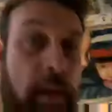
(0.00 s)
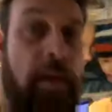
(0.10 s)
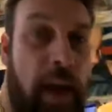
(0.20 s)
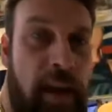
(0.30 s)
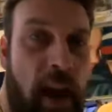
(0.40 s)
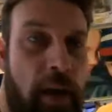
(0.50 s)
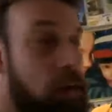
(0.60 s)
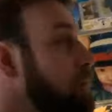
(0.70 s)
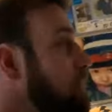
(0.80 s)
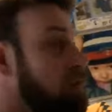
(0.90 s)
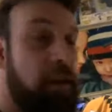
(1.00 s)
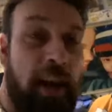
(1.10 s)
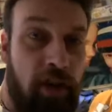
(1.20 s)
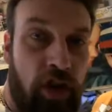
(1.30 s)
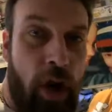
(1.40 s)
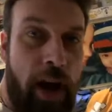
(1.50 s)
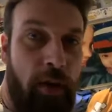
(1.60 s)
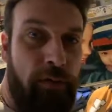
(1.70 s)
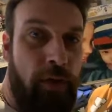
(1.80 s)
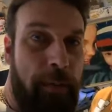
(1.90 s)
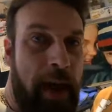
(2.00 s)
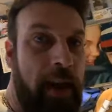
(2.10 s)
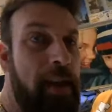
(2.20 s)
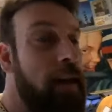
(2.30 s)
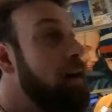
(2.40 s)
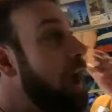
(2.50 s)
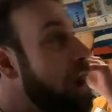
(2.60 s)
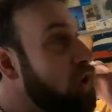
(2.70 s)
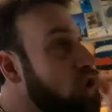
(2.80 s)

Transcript: There you go. So that's a shine on from me and a